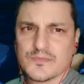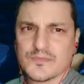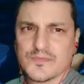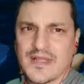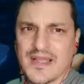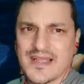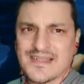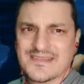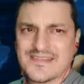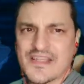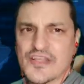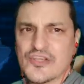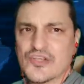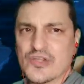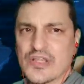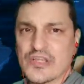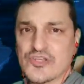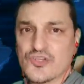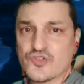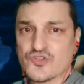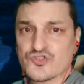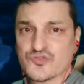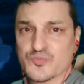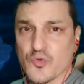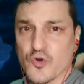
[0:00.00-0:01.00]
I say you can
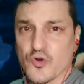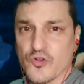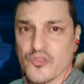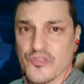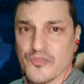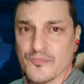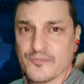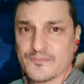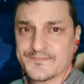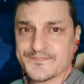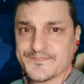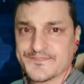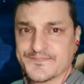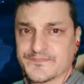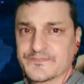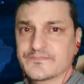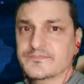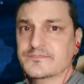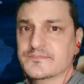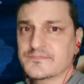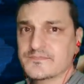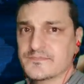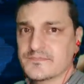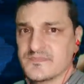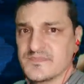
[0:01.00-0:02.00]
use both.
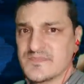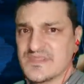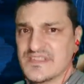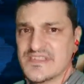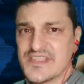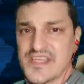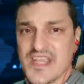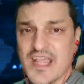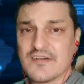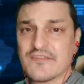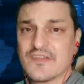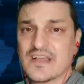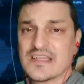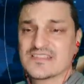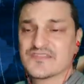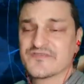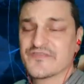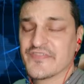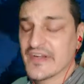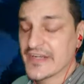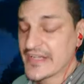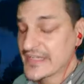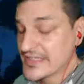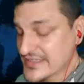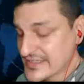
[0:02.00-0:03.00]
Java is
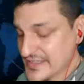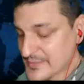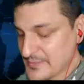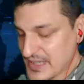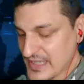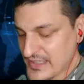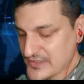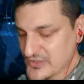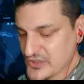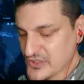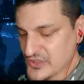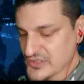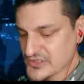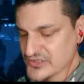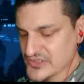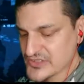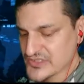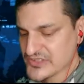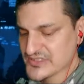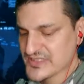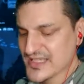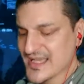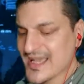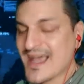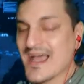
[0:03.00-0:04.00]
very in demand also.
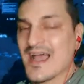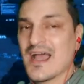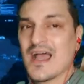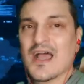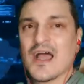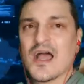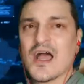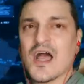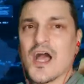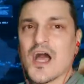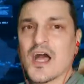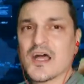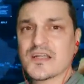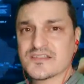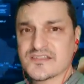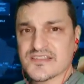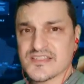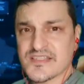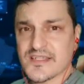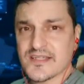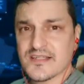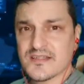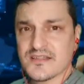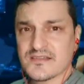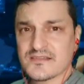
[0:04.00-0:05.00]
It's a hot
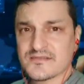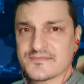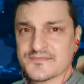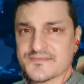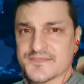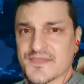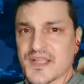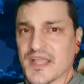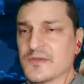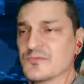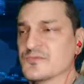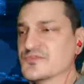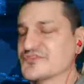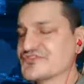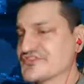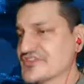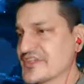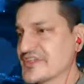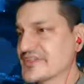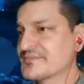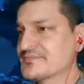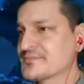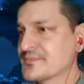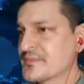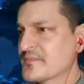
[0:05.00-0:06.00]
skill, I would
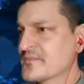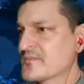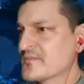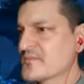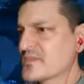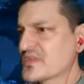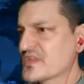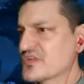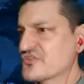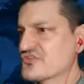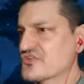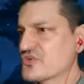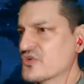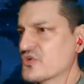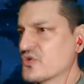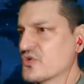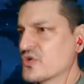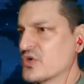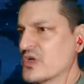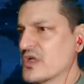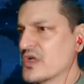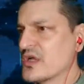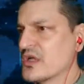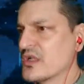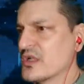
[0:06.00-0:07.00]
say. So,
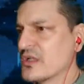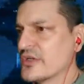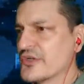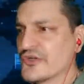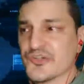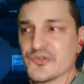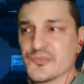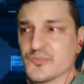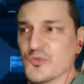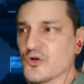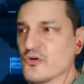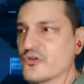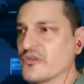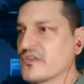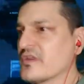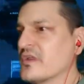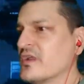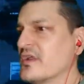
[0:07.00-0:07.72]
learn both.